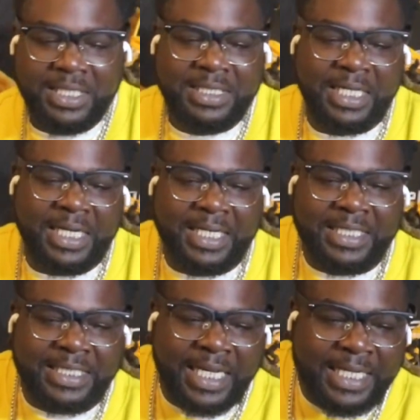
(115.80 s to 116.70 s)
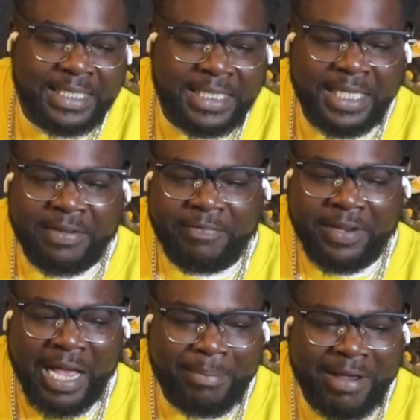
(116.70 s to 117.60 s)
Nigga, this ain't
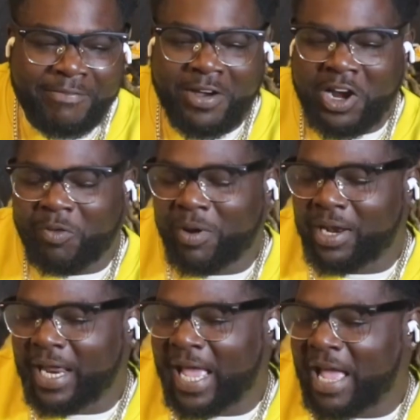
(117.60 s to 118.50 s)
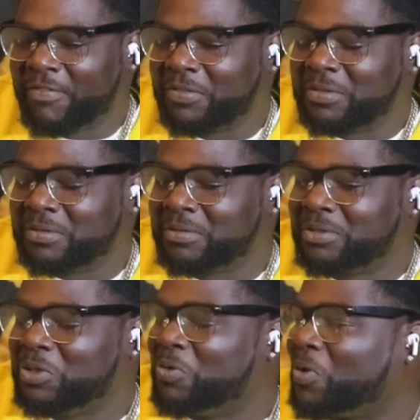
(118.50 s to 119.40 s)
TV. I might fuck around and have to
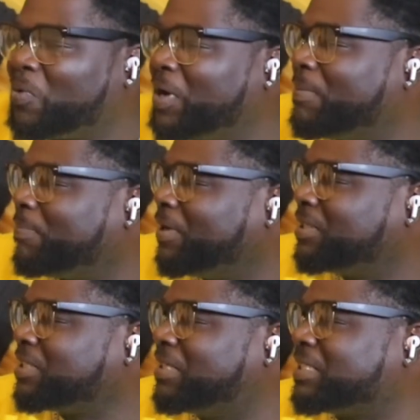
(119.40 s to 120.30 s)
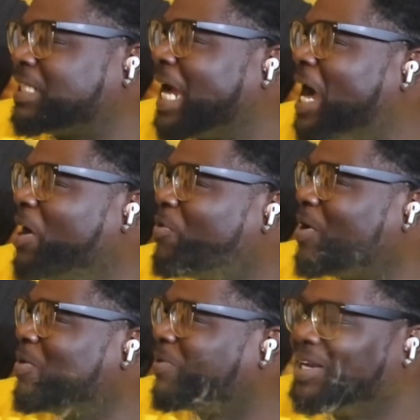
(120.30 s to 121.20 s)
do a repeat. Something I ain't
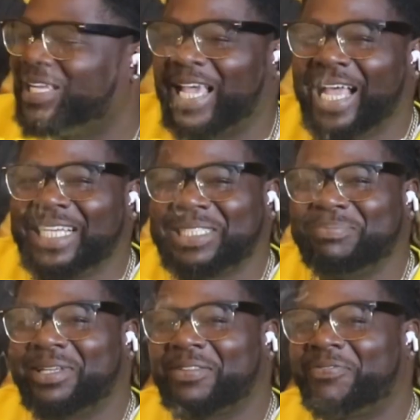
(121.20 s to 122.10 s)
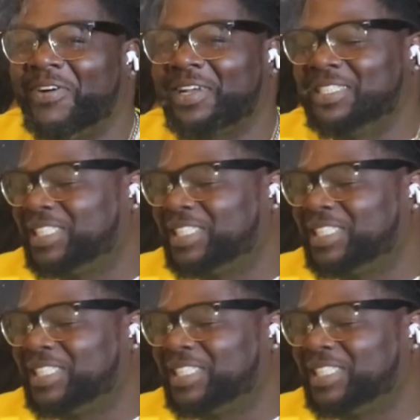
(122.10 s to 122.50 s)
re re gas motherfucking